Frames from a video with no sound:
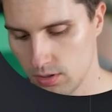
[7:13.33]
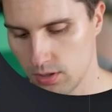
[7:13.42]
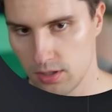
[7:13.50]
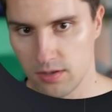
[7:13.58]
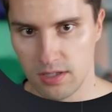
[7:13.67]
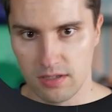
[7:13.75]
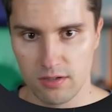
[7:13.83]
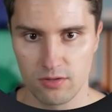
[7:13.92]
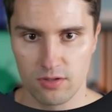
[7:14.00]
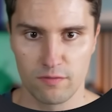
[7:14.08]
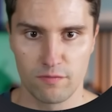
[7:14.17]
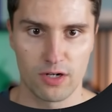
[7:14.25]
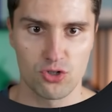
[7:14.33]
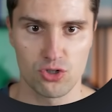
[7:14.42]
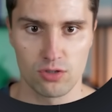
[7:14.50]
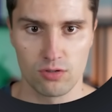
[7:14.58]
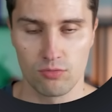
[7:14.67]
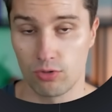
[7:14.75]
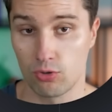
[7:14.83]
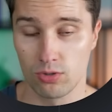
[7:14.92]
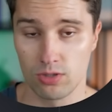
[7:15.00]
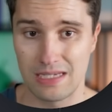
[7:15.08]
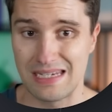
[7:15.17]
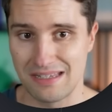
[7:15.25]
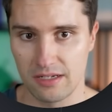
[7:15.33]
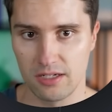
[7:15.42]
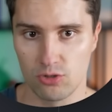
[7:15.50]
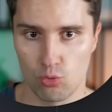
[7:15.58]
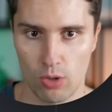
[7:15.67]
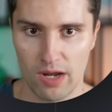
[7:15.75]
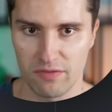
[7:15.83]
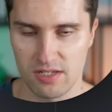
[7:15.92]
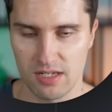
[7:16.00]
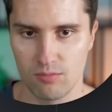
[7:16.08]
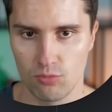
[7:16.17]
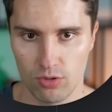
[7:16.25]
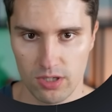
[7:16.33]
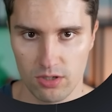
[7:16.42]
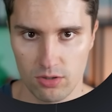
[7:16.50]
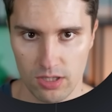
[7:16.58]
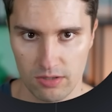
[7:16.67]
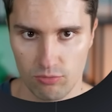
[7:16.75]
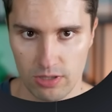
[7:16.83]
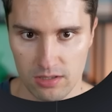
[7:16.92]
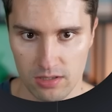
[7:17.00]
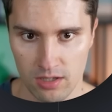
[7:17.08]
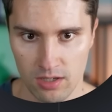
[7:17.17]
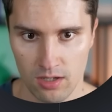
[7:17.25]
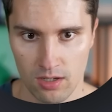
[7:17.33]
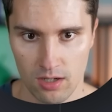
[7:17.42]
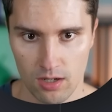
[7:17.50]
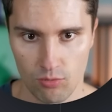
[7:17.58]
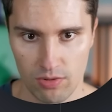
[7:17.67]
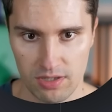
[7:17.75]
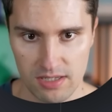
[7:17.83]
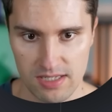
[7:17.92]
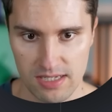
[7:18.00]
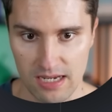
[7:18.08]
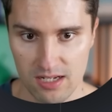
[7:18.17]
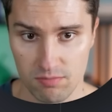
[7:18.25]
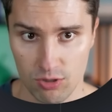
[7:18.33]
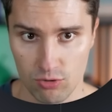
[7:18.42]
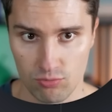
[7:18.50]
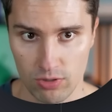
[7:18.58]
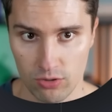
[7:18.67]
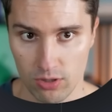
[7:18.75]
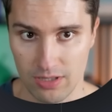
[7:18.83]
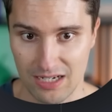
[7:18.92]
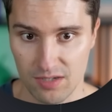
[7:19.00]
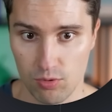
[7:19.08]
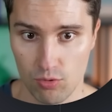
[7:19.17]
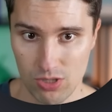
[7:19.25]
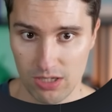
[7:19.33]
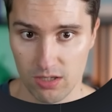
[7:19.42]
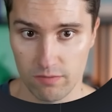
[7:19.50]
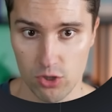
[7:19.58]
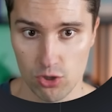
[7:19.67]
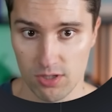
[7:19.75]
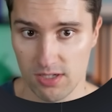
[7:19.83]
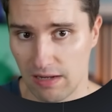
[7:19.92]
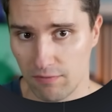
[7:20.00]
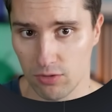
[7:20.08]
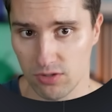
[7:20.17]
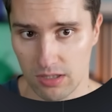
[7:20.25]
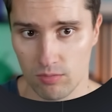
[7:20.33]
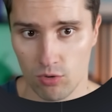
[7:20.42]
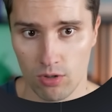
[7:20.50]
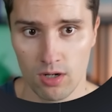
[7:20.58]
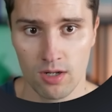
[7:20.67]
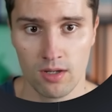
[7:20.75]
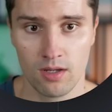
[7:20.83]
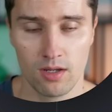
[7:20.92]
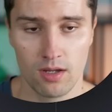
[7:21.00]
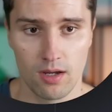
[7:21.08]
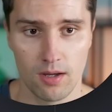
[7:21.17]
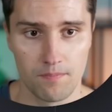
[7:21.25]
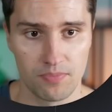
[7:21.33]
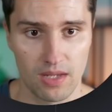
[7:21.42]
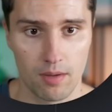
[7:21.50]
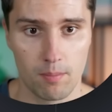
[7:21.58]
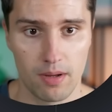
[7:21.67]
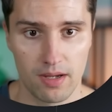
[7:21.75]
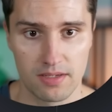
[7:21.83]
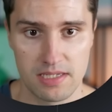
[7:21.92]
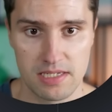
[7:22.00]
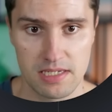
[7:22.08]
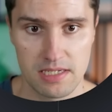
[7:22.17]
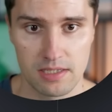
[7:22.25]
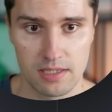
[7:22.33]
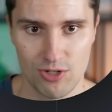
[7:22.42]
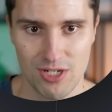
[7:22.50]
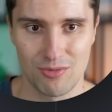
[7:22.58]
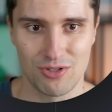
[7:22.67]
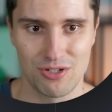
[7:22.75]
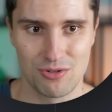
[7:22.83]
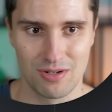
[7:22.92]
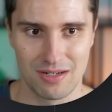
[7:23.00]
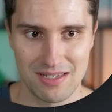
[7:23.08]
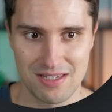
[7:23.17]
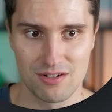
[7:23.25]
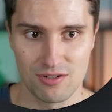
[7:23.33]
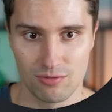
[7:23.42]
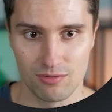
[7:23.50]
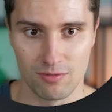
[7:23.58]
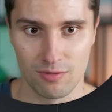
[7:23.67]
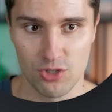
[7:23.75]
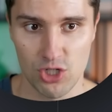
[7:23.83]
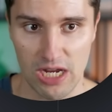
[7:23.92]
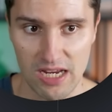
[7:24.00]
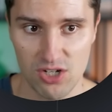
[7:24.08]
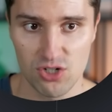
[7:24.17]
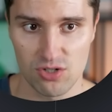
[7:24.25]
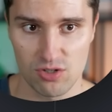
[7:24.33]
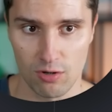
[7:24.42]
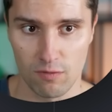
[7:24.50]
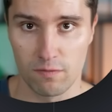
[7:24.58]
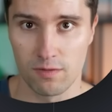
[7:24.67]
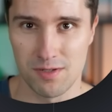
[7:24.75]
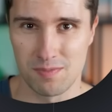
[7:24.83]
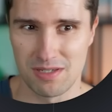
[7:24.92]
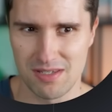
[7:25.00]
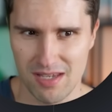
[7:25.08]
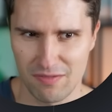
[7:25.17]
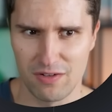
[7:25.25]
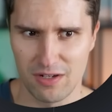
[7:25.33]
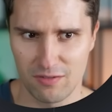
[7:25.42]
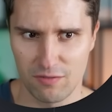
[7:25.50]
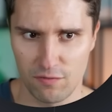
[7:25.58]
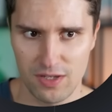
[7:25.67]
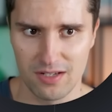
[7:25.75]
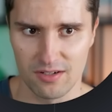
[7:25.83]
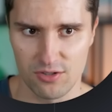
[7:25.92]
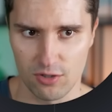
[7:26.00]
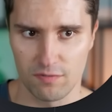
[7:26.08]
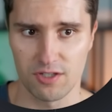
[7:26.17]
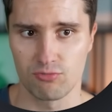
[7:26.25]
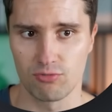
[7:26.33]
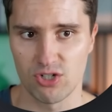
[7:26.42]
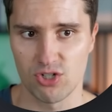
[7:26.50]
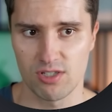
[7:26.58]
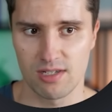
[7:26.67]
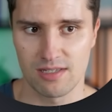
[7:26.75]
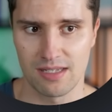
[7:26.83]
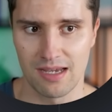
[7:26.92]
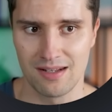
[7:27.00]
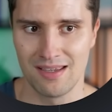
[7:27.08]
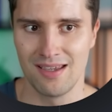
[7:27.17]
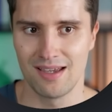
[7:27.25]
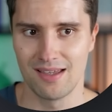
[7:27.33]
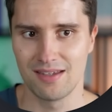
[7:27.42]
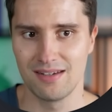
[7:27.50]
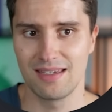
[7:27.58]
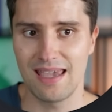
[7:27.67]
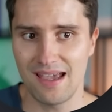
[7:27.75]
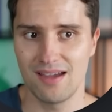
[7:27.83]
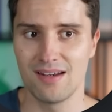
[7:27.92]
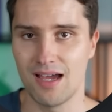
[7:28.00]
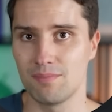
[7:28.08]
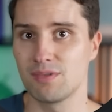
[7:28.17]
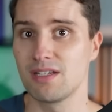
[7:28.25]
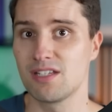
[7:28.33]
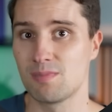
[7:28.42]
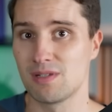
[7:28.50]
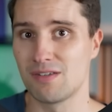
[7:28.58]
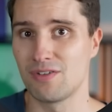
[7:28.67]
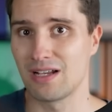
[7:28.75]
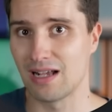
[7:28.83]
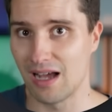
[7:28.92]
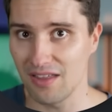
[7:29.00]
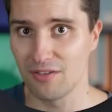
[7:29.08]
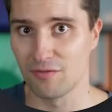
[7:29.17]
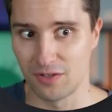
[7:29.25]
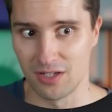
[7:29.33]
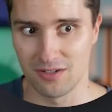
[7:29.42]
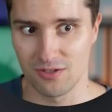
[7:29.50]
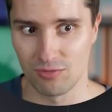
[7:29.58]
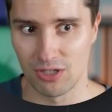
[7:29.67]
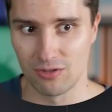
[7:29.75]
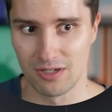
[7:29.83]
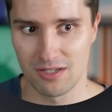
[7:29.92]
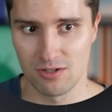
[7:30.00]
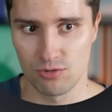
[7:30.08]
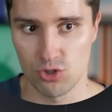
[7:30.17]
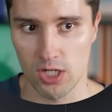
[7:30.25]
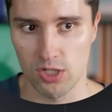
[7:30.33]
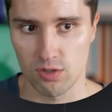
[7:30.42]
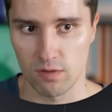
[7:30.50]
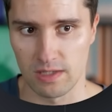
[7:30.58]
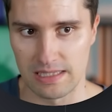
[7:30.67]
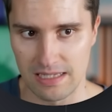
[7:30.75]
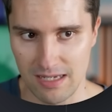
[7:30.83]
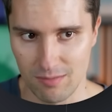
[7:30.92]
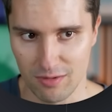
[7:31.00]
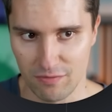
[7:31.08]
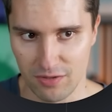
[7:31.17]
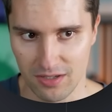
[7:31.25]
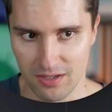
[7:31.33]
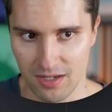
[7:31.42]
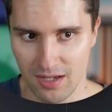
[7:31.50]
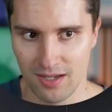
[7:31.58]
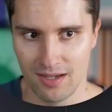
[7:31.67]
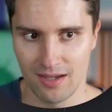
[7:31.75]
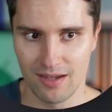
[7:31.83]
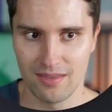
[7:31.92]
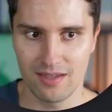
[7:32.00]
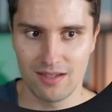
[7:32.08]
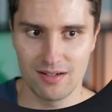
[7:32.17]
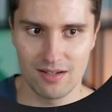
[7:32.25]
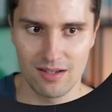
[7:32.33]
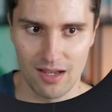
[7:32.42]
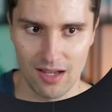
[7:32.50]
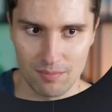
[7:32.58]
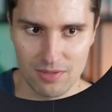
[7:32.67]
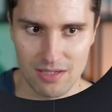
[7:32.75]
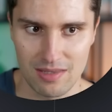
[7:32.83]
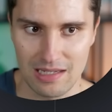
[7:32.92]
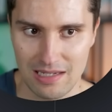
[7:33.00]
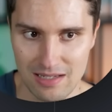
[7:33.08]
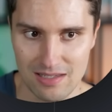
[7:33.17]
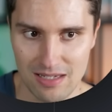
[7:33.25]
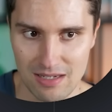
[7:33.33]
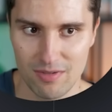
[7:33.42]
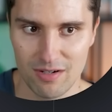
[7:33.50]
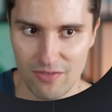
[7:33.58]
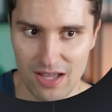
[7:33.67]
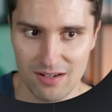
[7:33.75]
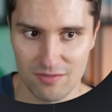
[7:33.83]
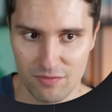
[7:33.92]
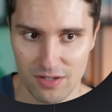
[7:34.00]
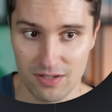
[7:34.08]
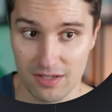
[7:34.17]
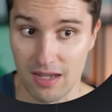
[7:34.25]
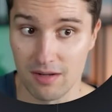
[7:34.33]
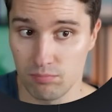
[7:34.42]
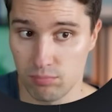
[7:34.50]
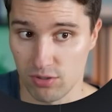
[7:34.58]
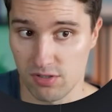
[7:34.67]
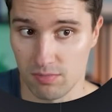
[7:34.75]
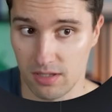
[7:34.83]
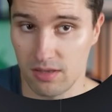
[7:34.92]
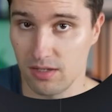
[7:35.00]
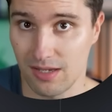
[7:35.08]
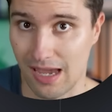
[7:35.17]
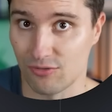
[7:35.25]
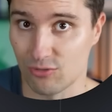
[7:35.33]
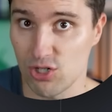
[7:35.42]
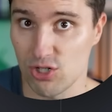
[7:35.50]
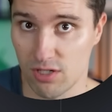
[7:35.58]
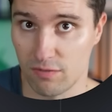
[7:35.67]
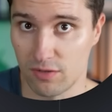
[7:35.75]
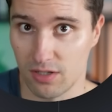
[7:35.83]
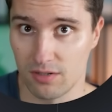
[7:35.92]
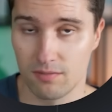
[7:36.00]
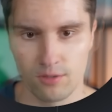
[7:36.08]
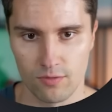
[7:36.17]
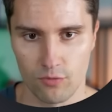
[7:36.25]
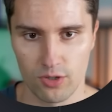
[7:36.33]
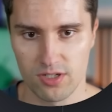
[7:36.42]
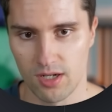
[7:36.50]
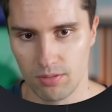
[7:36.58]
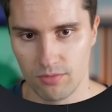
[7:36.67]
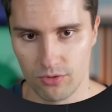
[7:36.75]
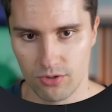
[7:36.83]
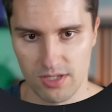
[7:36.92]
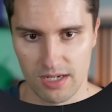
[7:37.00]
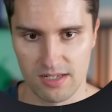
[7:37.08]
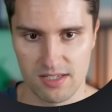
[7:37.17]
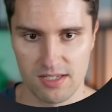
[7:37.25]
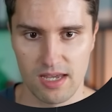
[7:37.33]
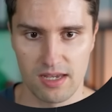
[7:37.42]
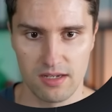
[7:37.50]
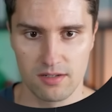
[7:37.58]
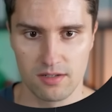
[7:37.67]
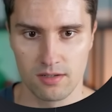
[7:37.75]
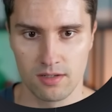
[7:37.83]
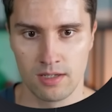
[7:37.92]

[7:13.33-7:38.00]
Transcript: in the init function, we couldn't easily derive this anymore here, like we did with these states, because we're not exposing individual state floats anymore. But we somehow need to listen to changes of specific fields of this register state, and then again, update specific other fields. So we need to listen to changes of this email field, and then update the is email valid field and possibly the can register field. So for example, we could say state